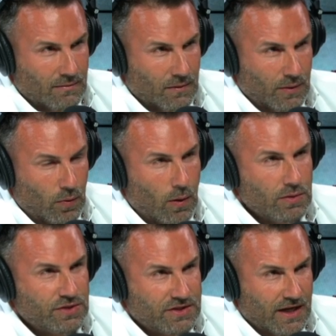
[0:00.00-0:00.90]
What what
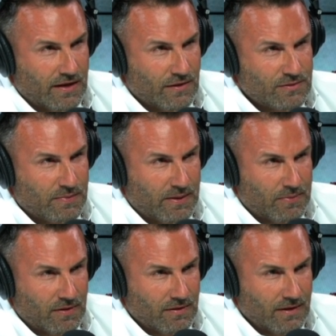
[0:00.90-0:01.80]
would you say to those
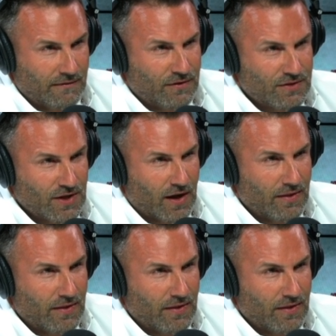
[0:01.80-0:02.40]
people if you saw